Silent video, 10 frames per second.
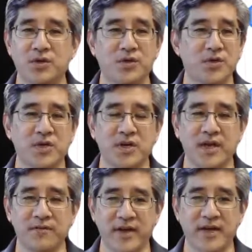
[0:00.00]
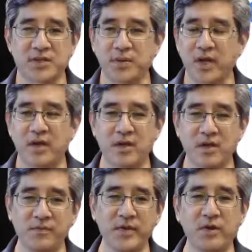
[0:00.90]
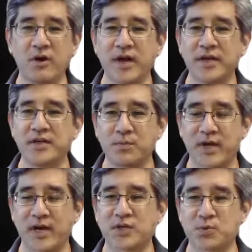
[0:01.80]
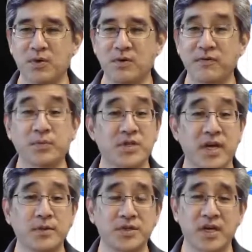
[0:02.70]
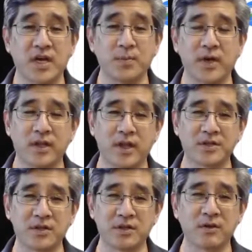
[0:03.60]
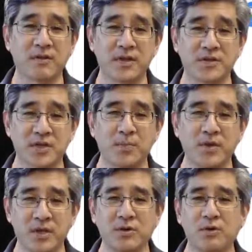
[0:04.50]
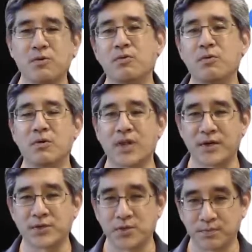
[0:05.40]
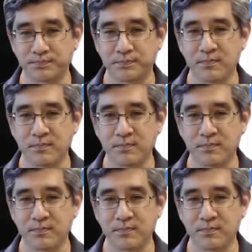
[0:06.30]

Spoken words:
You're just going to have to ask them, hey, give me your ID and password. From time to time, I'd like to look things up in your Google Classroom.